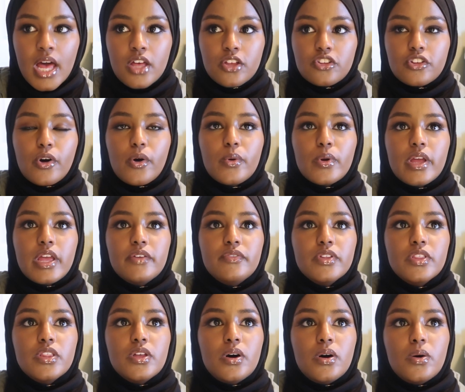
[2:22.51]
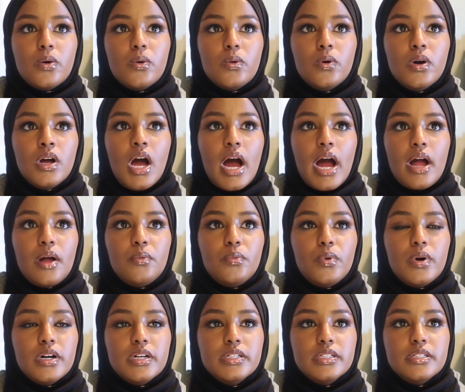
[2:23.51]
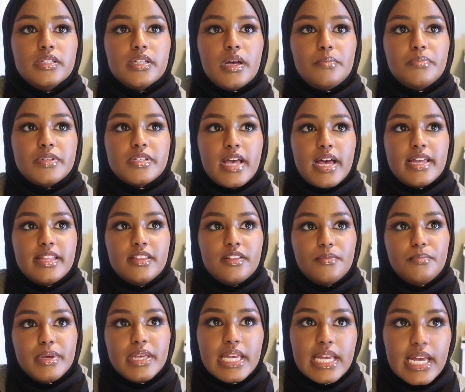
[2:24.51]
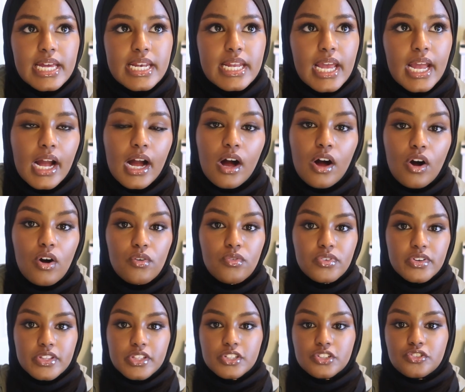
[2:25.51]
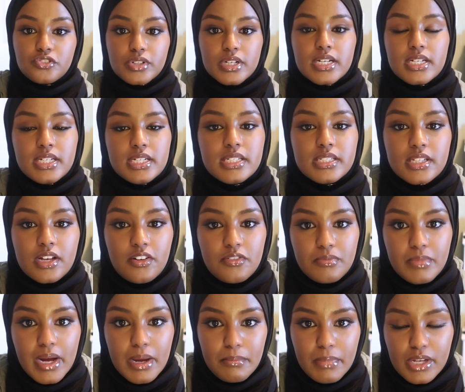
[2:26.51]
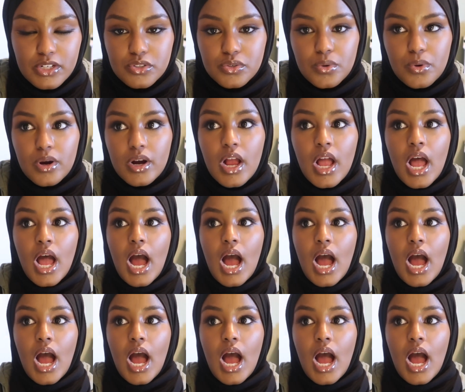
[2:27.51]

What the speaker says: So even though I was upset in the beginning over the strictness of my mentor,